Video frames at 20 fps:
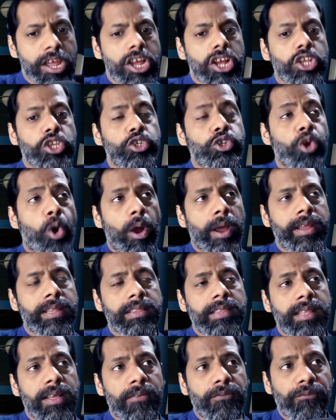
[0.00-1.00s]
join
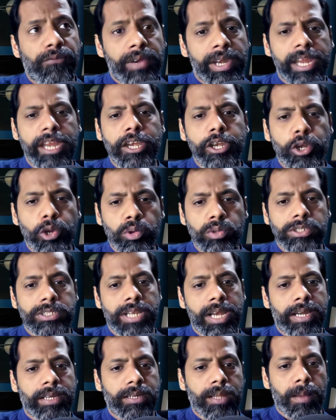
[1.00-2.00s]
the free
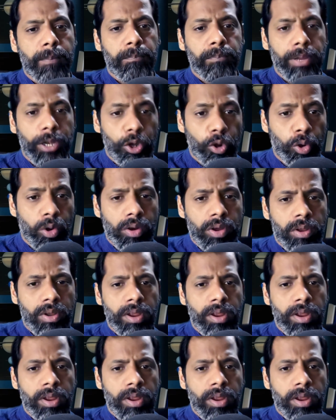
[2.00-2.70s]
newsletter below.